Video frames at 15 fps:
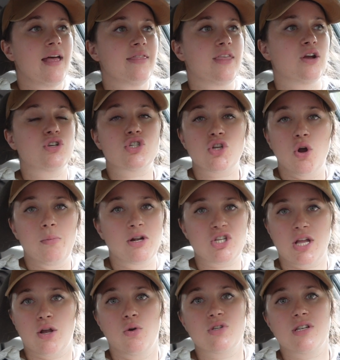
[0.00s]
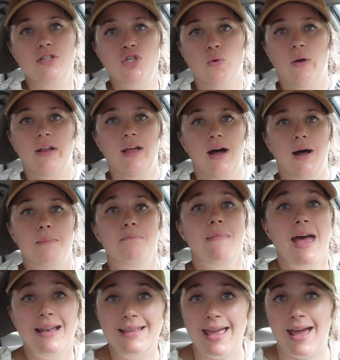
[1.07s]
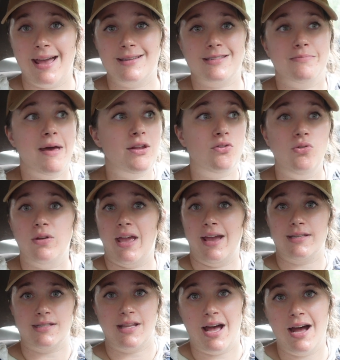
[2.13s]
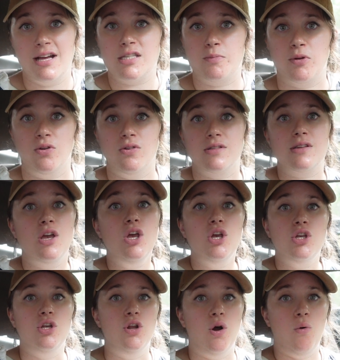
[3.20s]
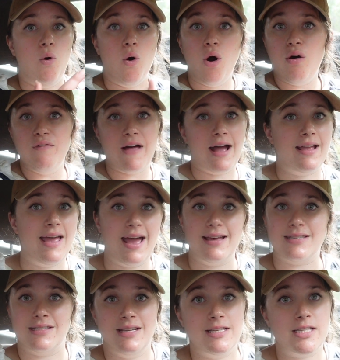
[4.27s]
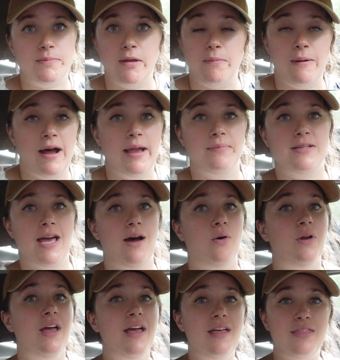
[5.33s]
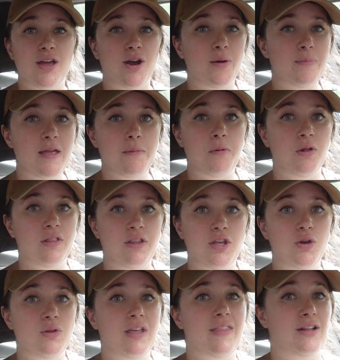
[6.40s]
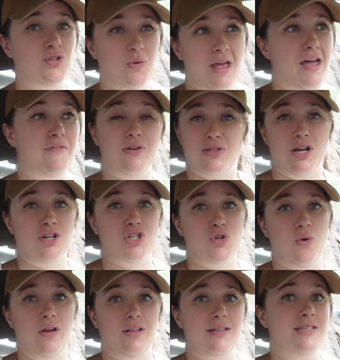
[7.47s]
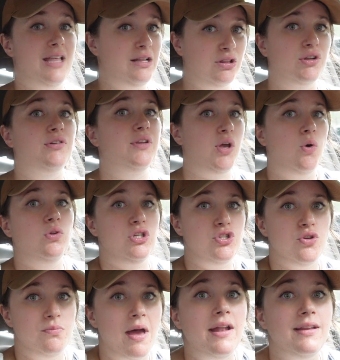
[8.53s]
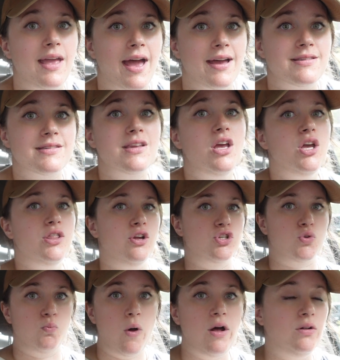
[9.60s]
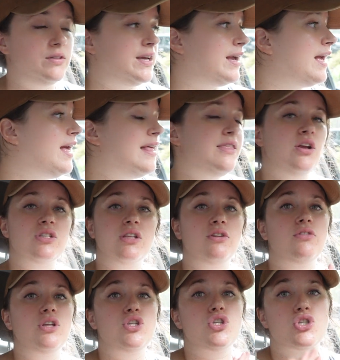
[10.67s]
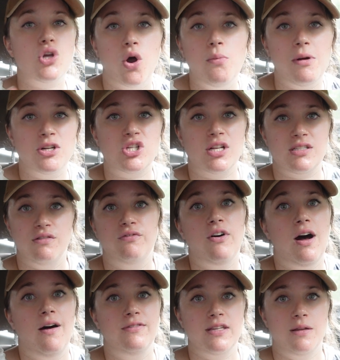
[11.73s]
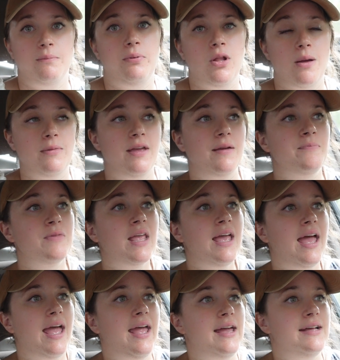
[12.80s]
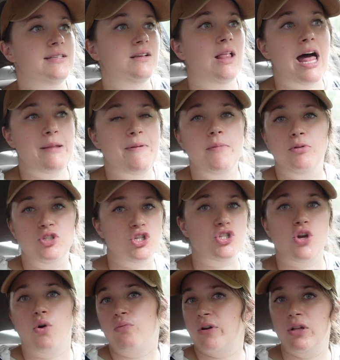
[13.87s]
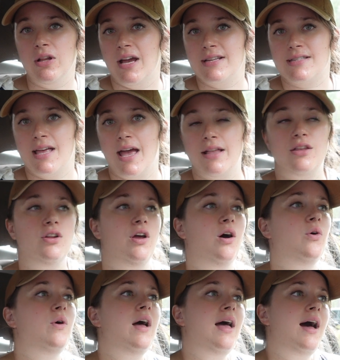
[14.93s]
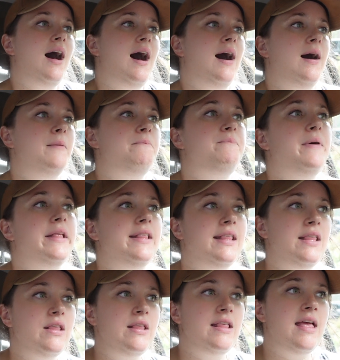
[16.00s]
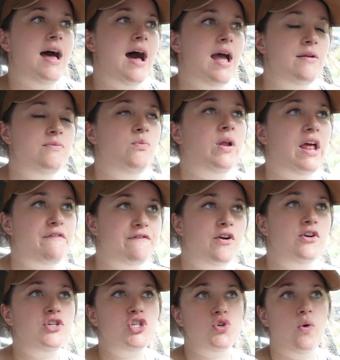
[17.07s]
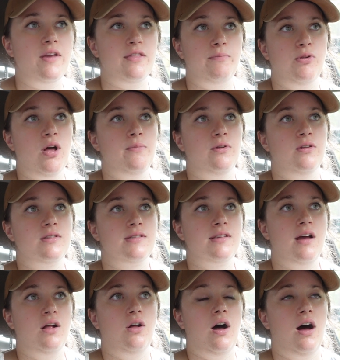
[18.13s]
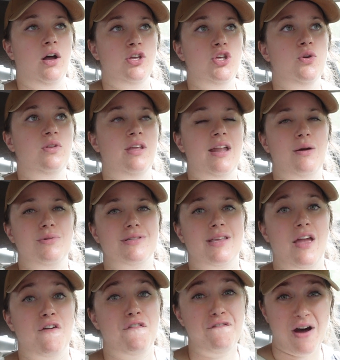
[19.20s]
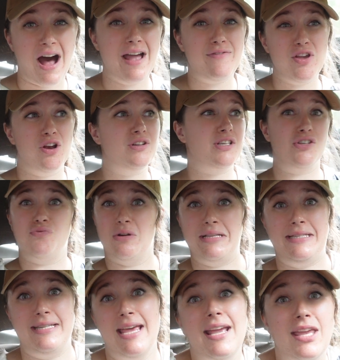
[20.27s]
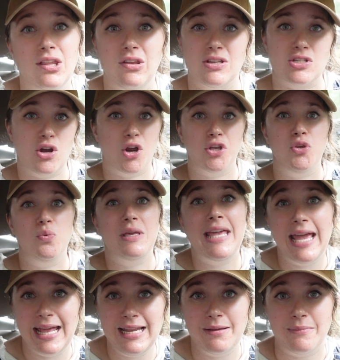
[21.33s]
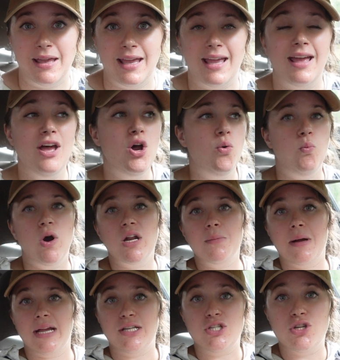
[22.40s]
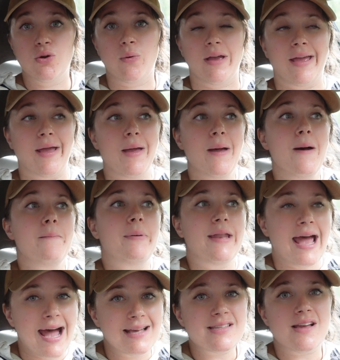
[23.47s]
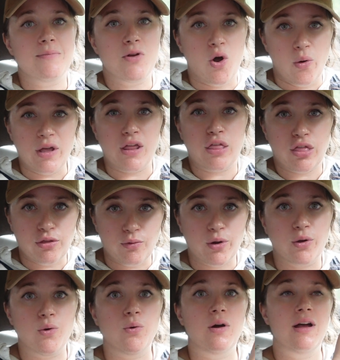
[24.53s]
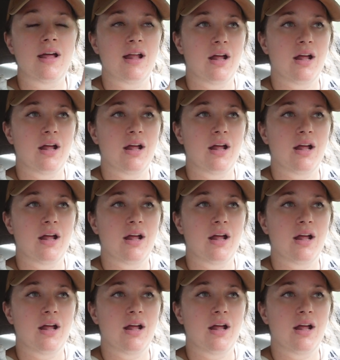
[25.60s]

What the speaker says: There's so much that goes into it. Medical gas in the hospitals, you know, all that gas needs to be piped out. There are people in the union that don't ever touch toilets. They literally only do med gas. There's welding. There's literally so much that's involved in plumbing. And a lot of people just don't realize that, you know, but when I first joined the plumbers union, I was like, 5 years is ridiculous. Are you kidding me? What am I doing? But as I'm going through